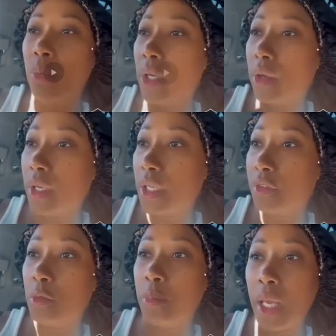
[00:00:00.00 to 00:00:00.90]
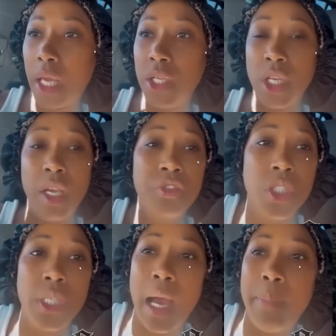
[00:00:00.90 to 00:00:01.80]
Maybe okay. we on a different page. If
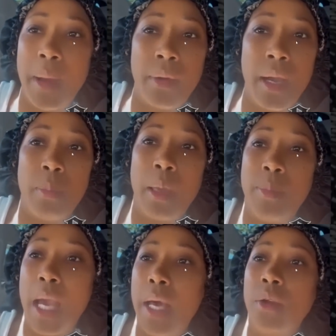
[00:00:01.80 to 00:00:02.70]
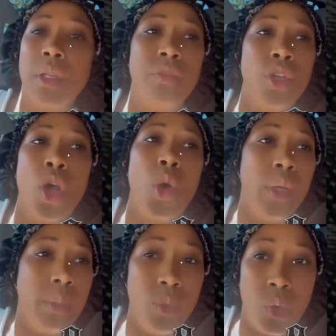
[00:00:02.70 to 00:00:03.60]
she got my grandbaby, I don't even
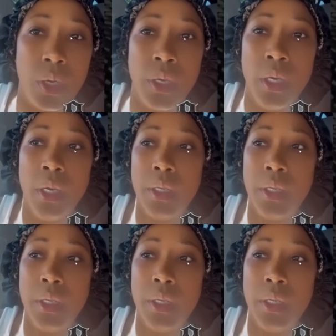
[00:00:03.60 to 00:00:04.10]
know anymore.